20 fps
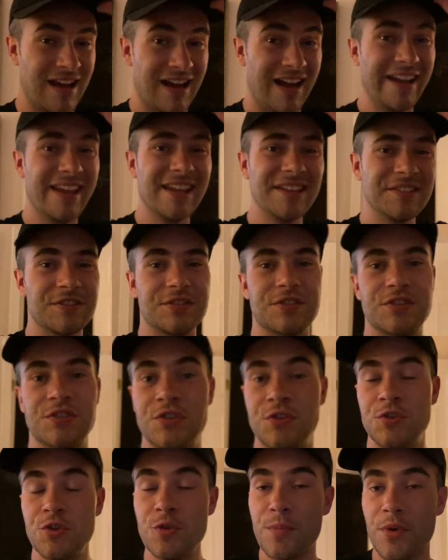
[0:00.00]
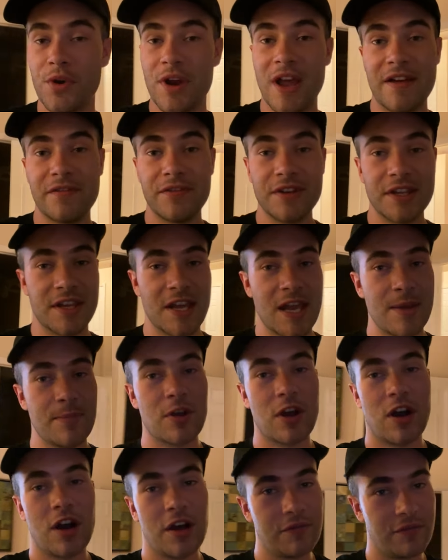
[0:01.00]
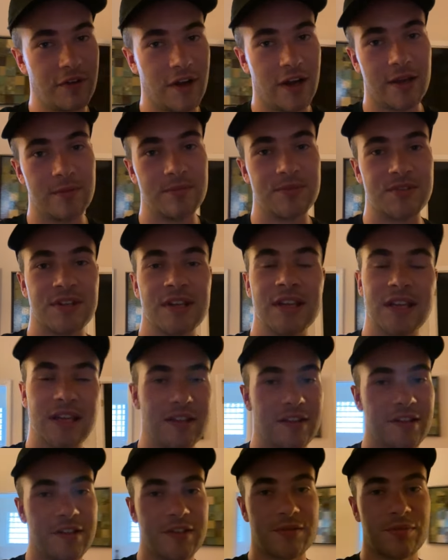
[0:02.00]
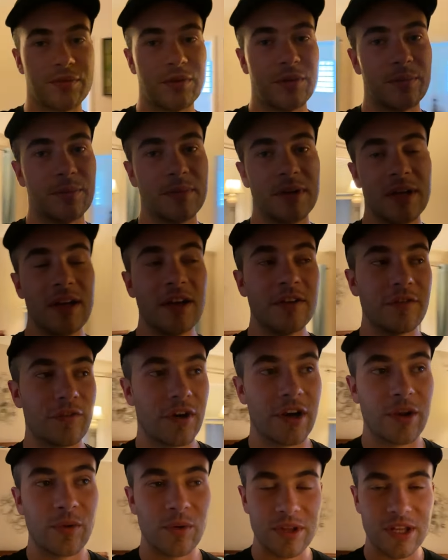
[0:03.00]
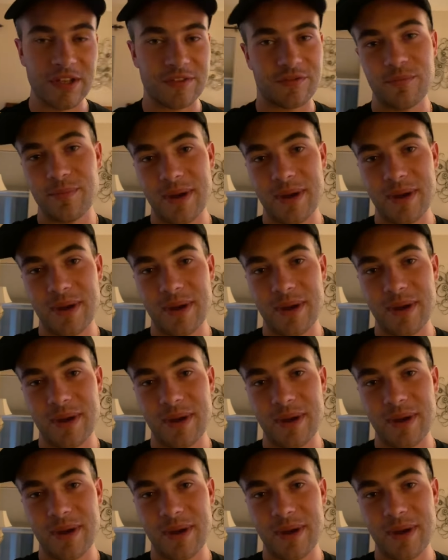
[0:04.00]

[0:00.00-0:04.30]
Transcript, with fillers: I get super heavy Cape Cod vibes in this room. For anyone that's from